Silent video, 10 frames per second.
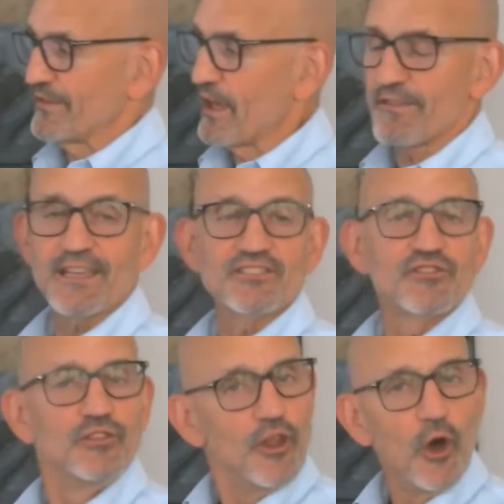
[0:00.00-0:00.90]
The other thing is
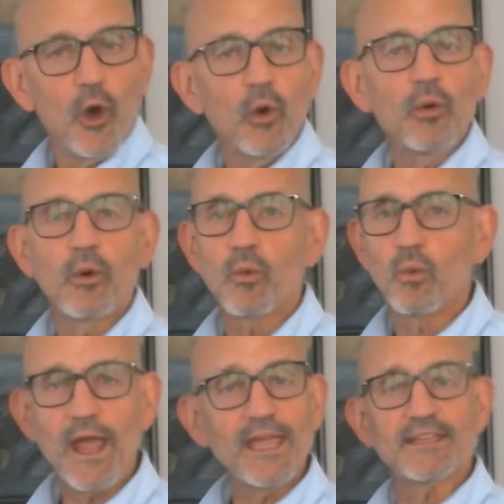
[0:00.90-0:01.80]
no
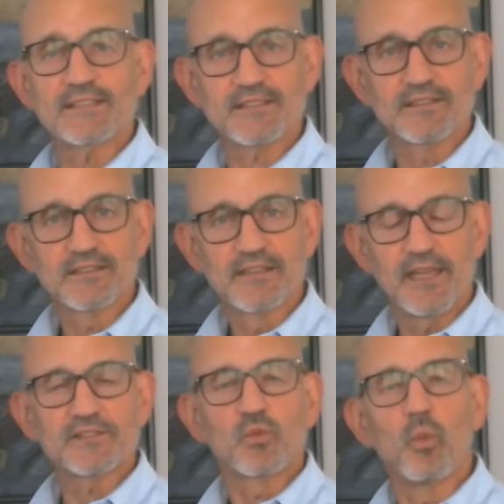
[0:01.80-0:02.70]
waste.
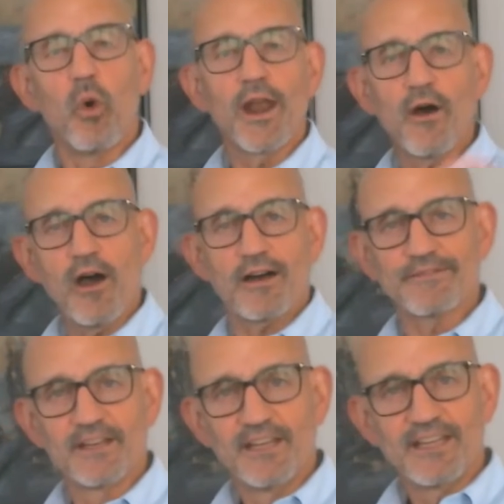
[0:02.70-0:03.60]
It's
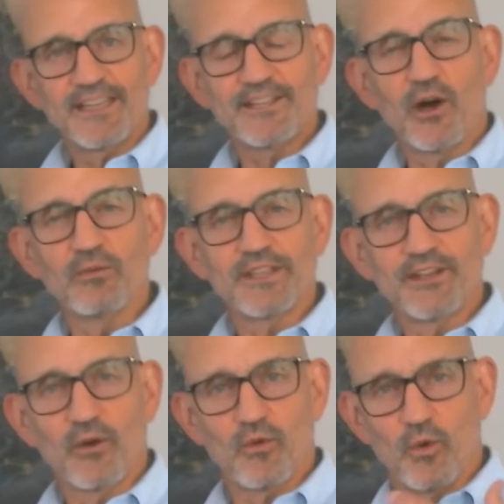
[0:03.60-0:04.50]
one-off. You
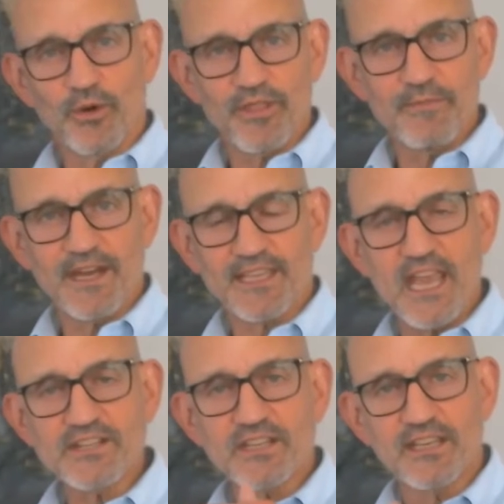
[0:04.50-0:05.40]
don't order the
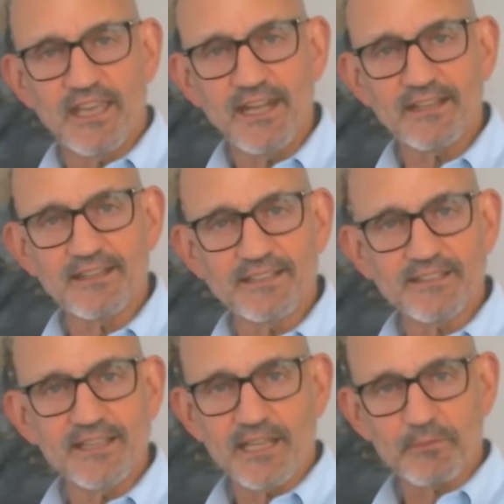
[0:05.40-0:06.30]
medication, get it until
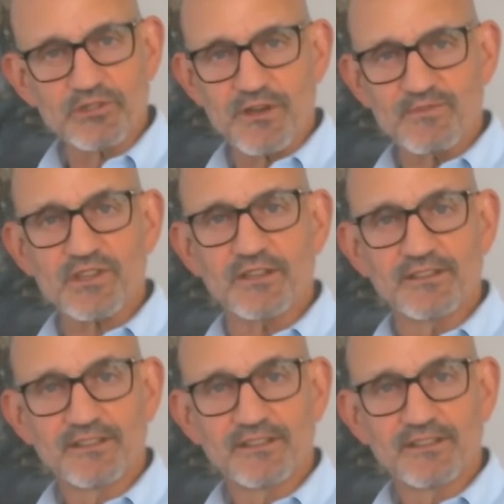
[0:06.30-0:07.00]
you get a prescription.